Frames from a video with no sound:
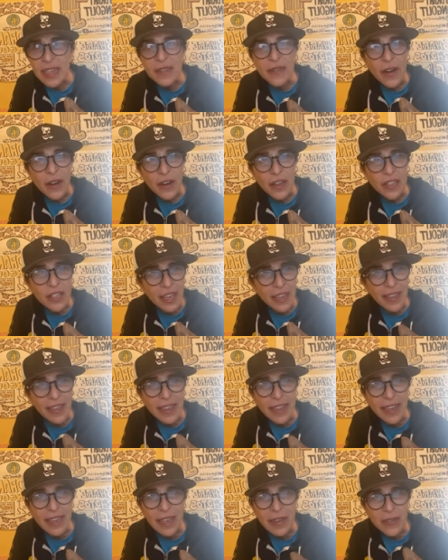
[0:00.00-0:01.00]
very
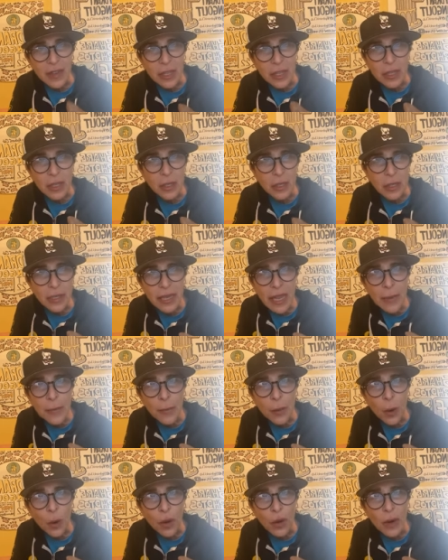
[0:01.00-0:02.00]
gently and give it a little
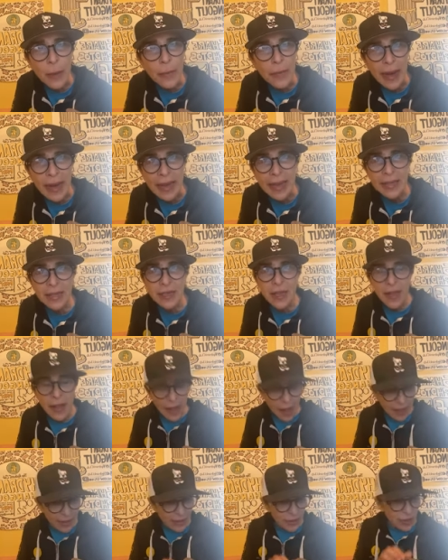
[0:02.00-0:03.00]
nip or a bite.
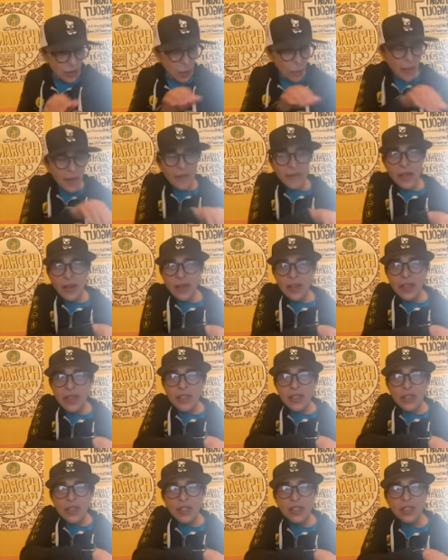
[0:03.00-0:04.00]
And so, by very
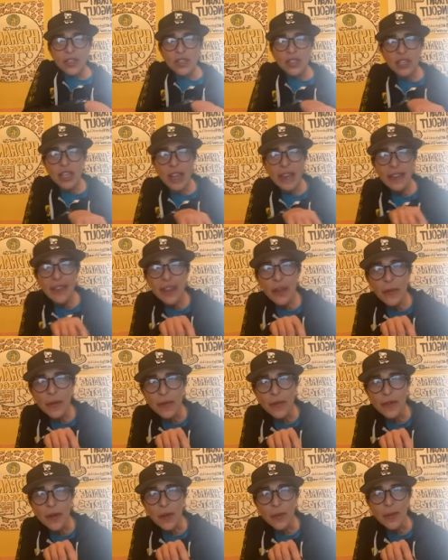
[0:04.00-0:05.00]
gently but
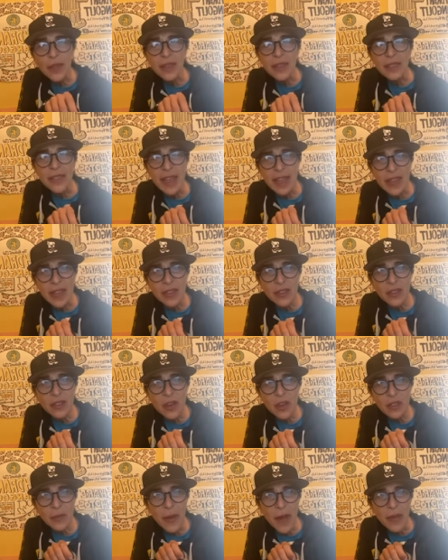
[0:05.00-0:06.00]
firmly taking the
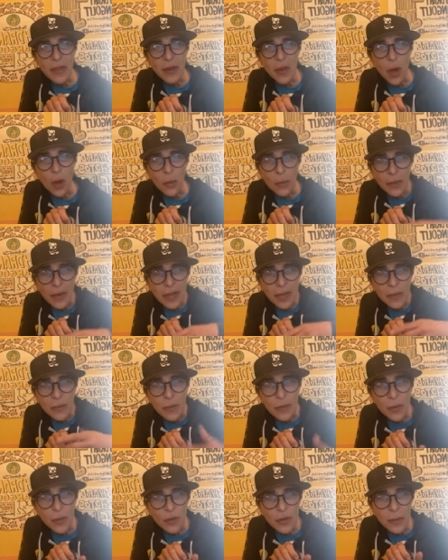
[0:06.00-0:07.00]
dog's mouth and opening it,
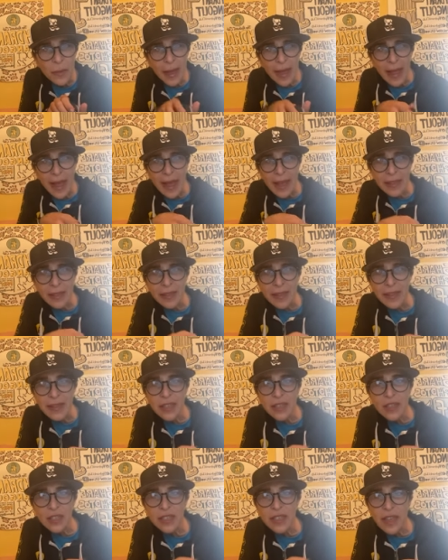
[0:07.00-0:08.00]
removing my hand, and
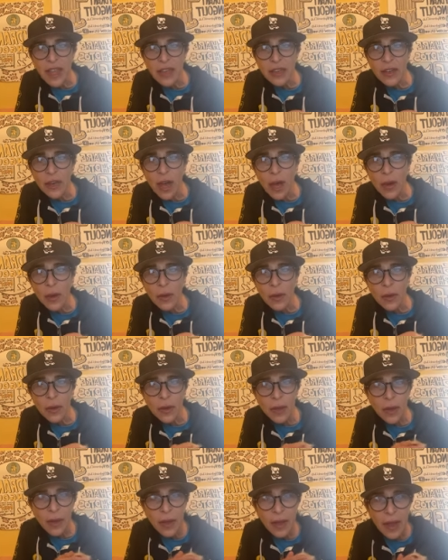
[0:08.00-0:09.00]
then just saying no,
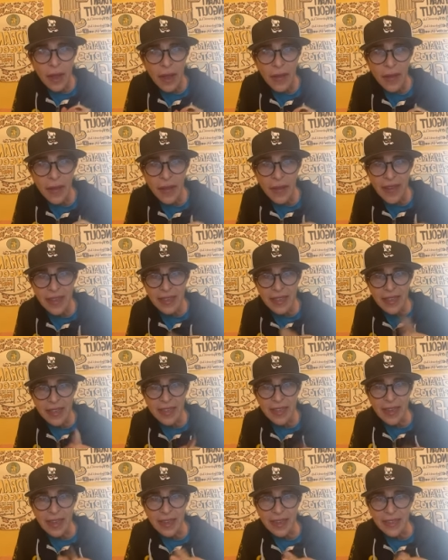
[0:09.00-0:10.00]
and then that's it.
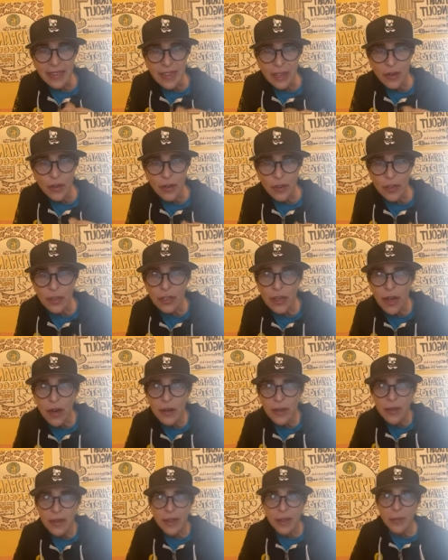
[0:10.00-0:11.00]
Then I can say, You're a good
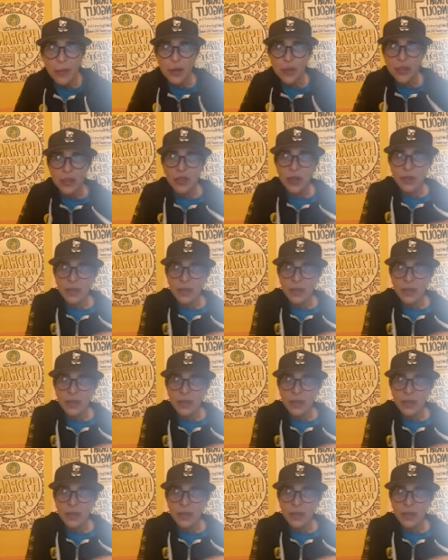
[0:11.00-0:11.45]
dog, and I can put the dog